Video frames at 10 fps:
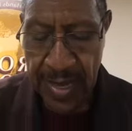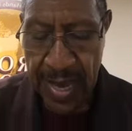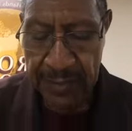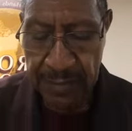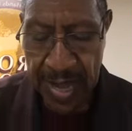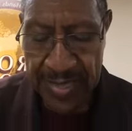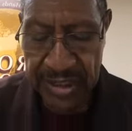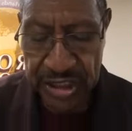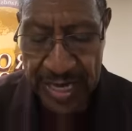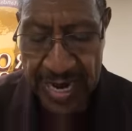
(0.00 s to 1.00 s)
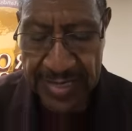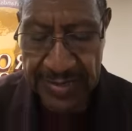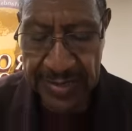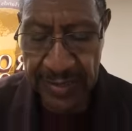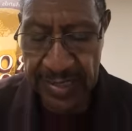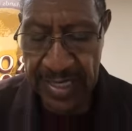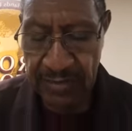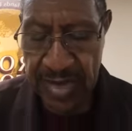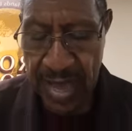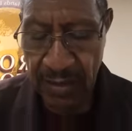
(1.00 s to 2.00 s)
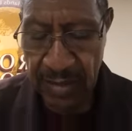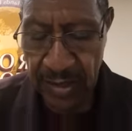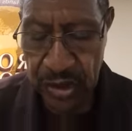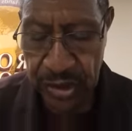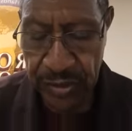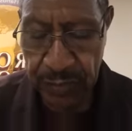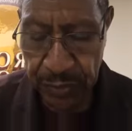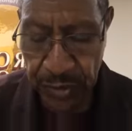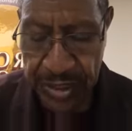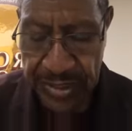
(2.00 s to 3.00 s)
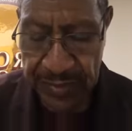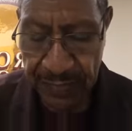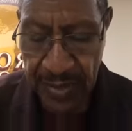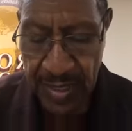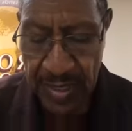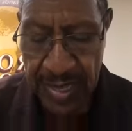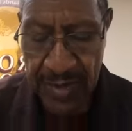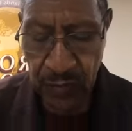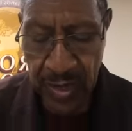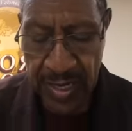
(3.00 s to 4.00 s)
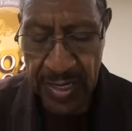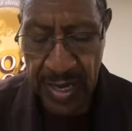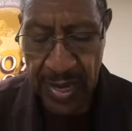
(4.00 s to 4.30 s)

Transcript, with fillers: And by chance there came down a certain priest that way,